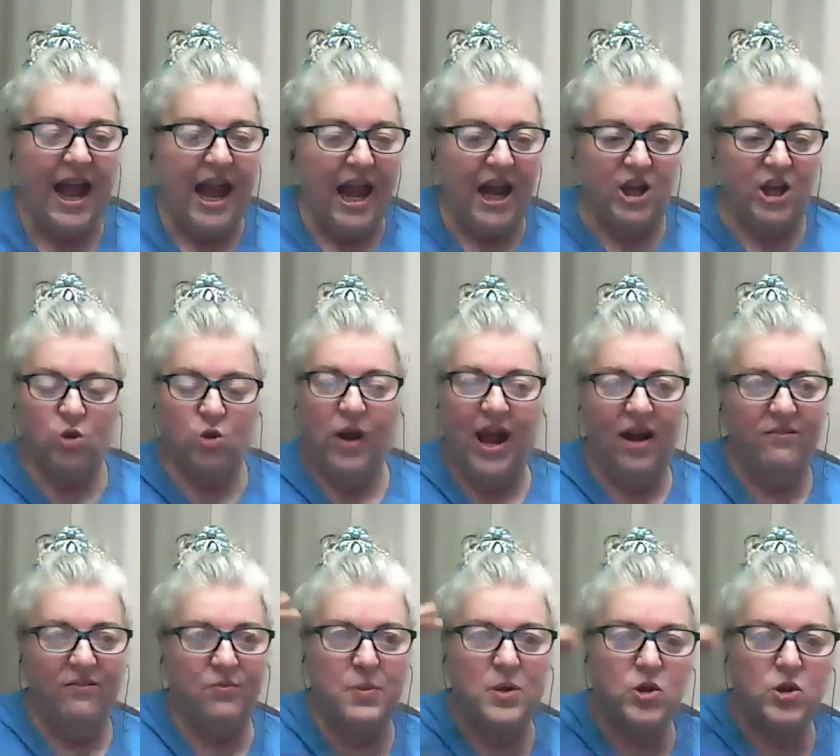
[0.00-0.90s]
And you have
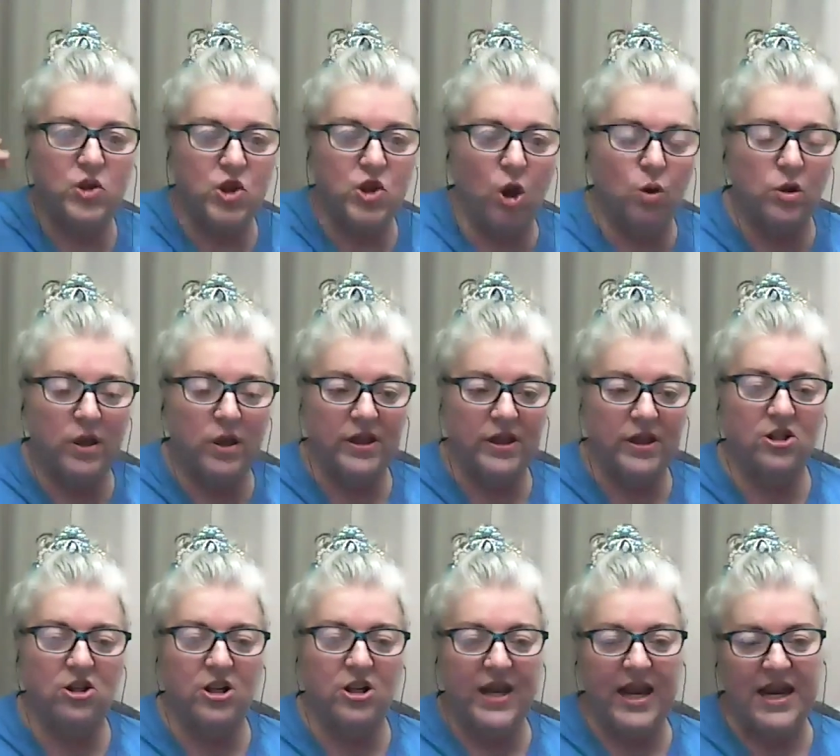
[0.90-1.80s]
them so
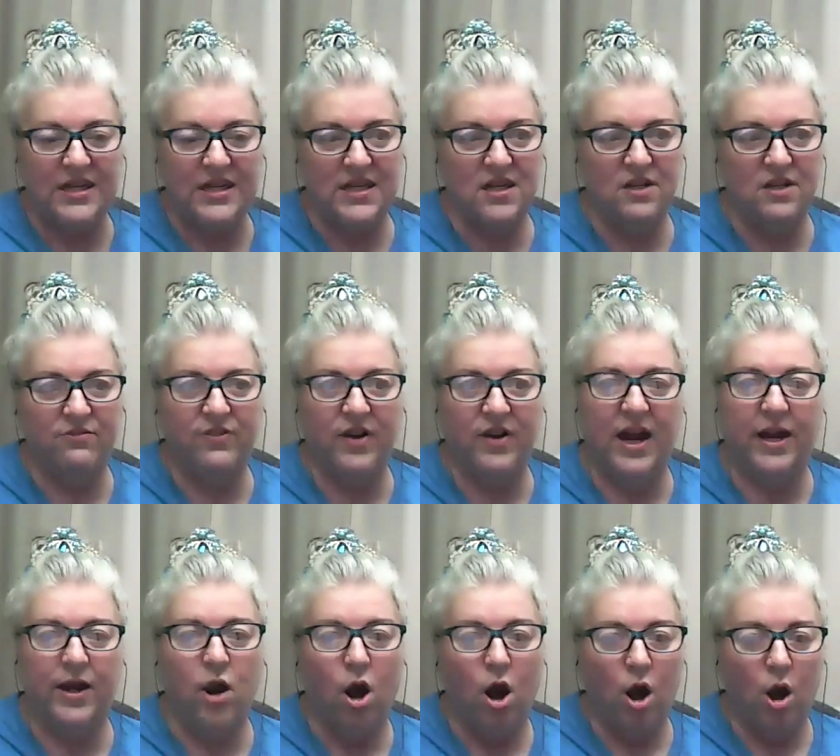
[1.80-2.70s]
clearly identified
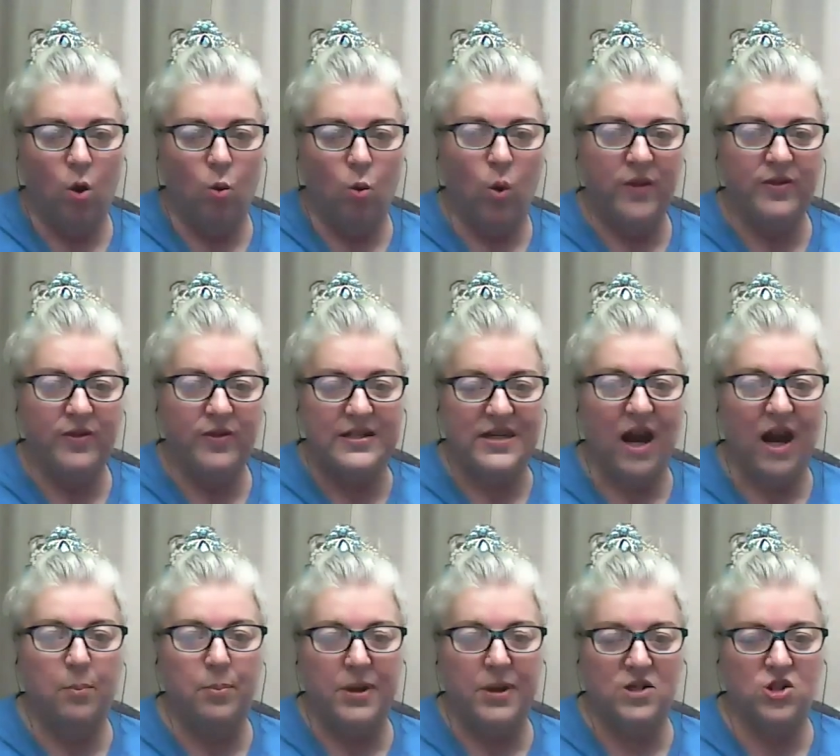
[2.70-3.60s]
on what the
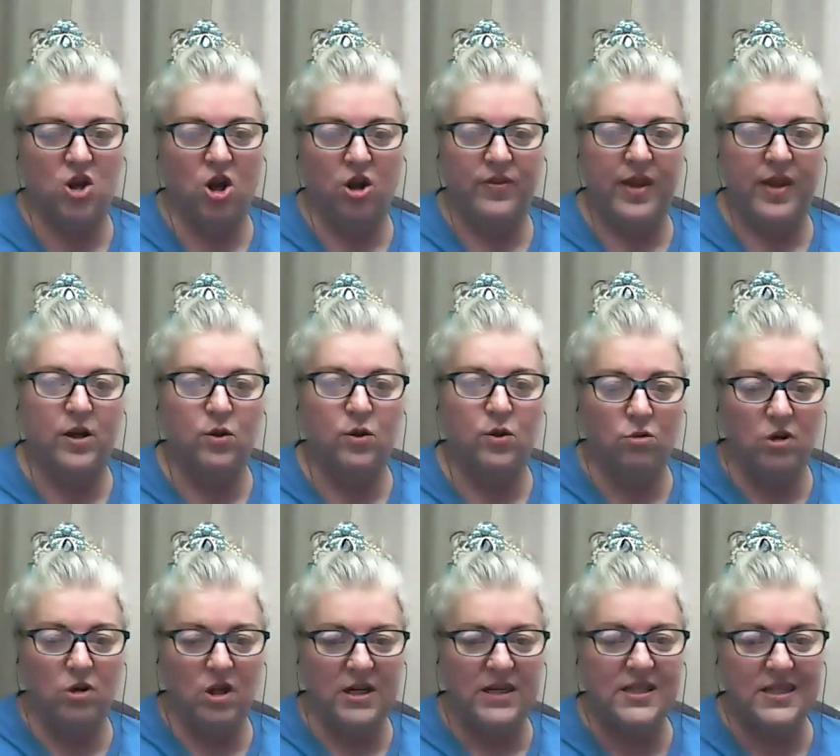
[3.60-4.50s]
topics are, they can
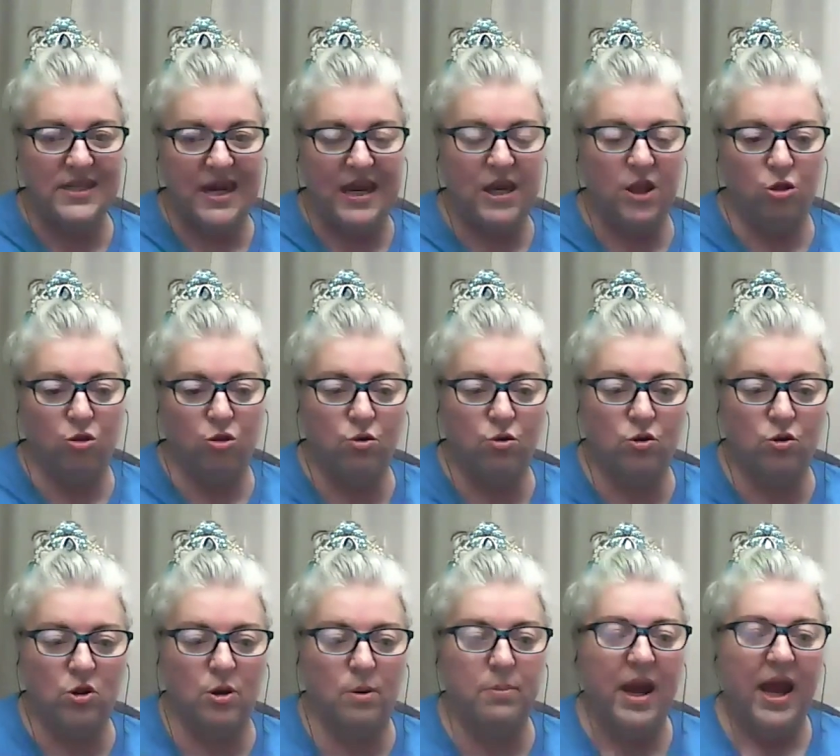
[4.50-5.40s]
really scan through
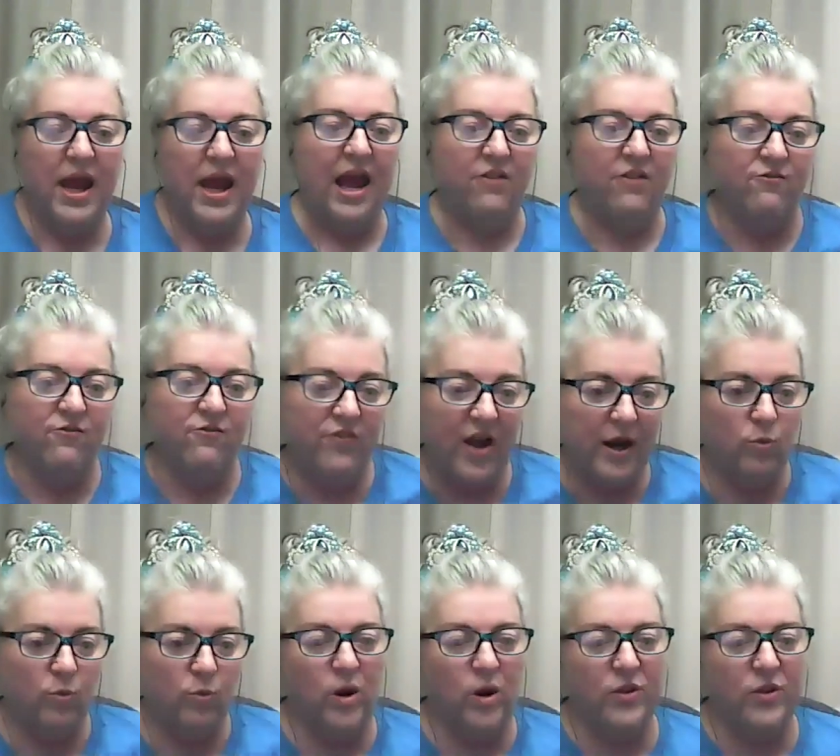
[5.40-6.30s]
them and
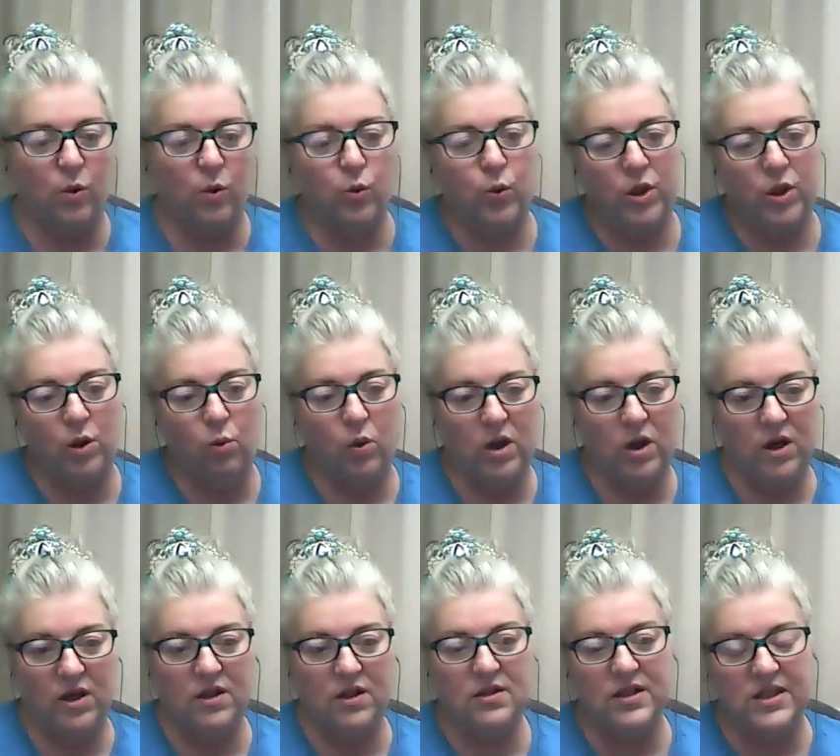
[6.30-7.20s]
find what they really want
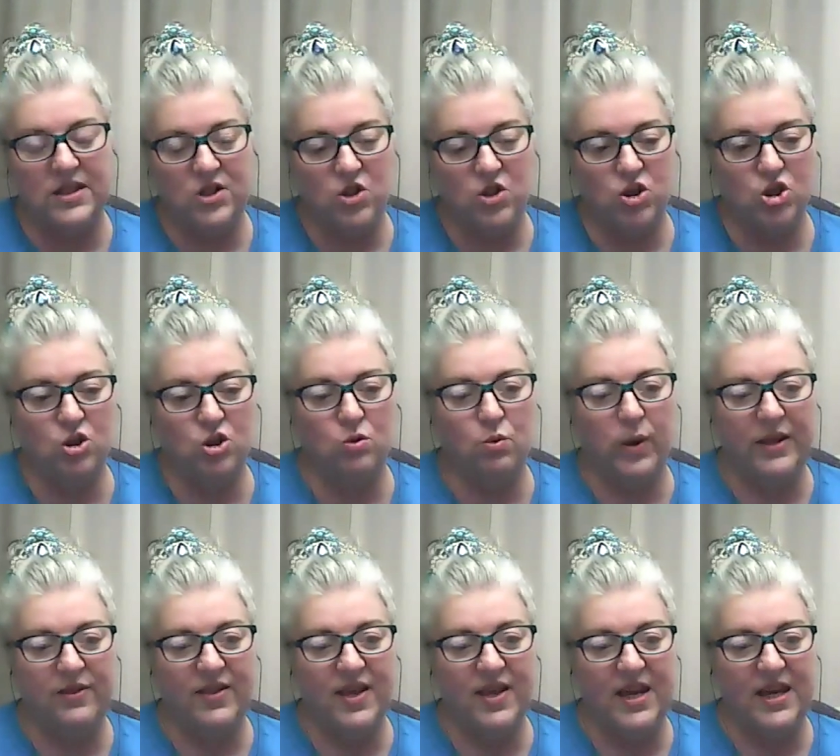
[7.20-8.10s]
to listen to
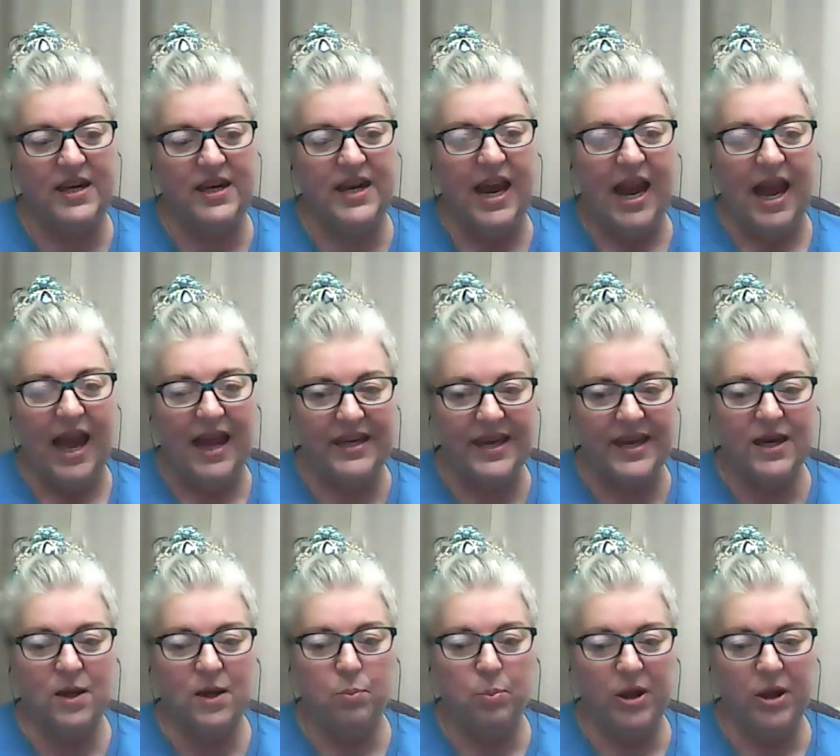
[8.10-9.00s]
right then and get a
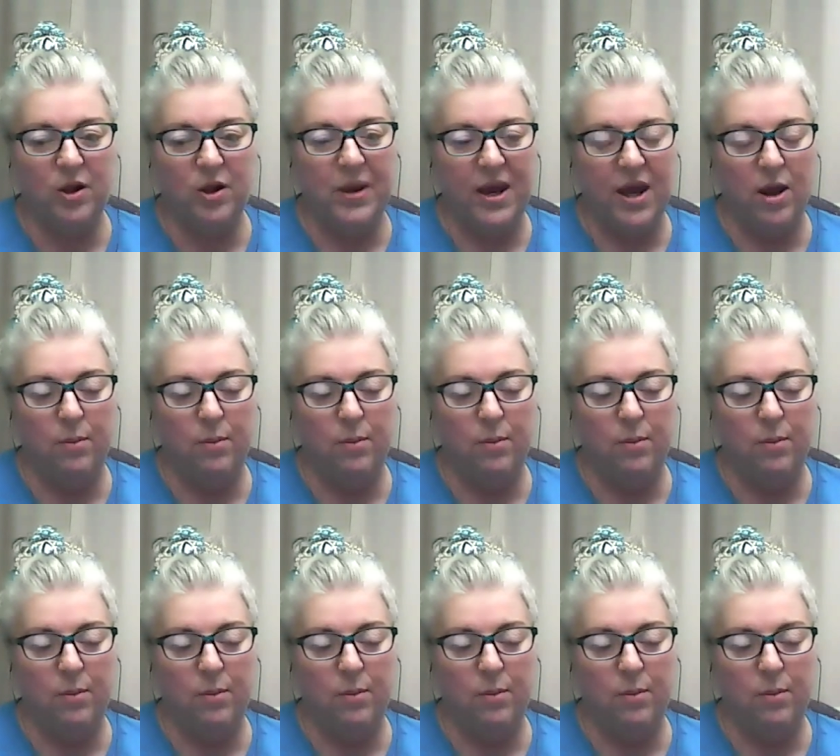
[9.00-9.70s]
pick me up.